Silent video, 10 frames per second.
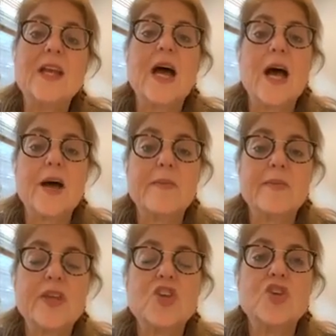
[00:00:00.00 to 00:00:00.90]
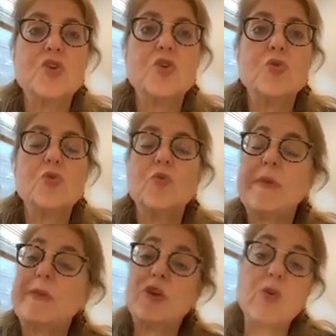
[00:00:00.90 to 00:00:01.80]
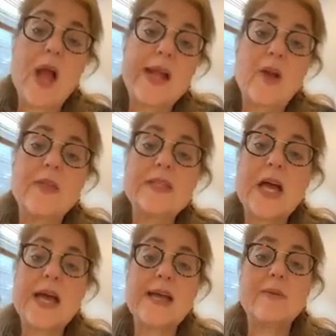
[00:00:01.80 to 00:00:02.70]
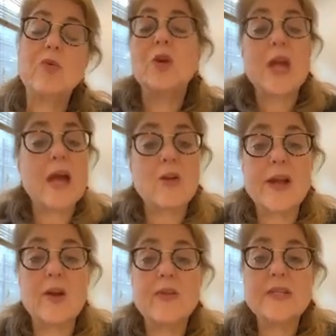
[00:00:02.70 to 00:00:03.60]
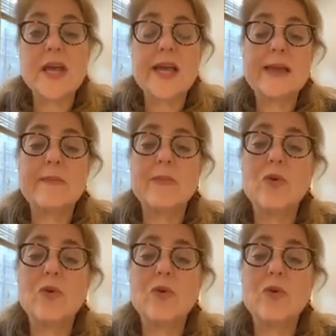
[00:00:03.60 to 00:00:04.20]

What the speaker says: you may be crying all the time or not crying all the time,